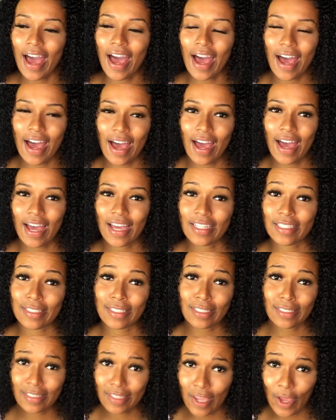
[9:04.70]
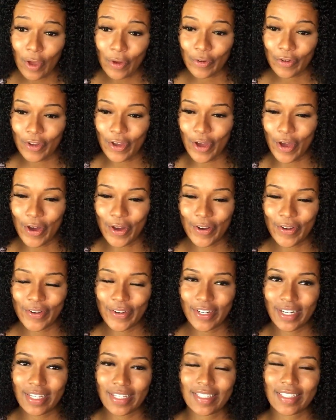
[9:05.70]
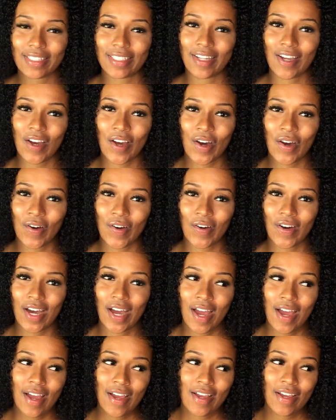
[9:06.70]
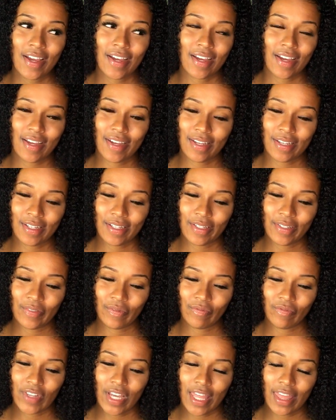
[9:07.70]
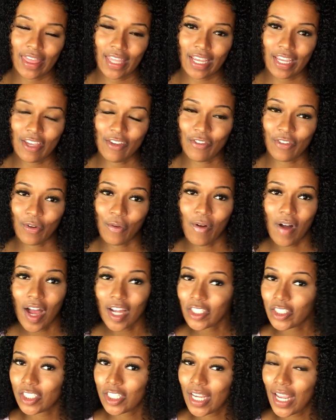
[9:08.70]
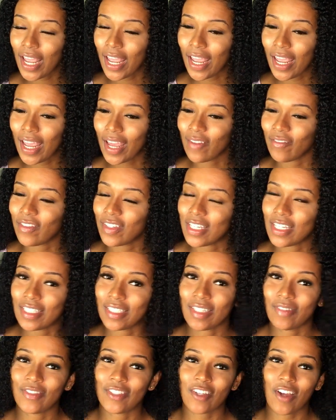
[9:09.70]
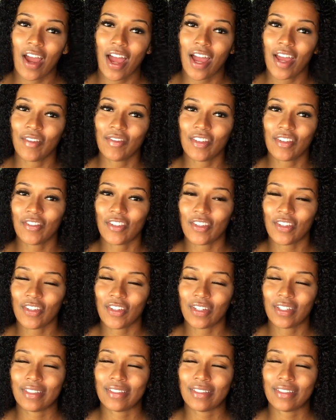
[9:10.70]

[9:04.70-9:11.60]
a discount code? So thank you for watching. Please subscribe if you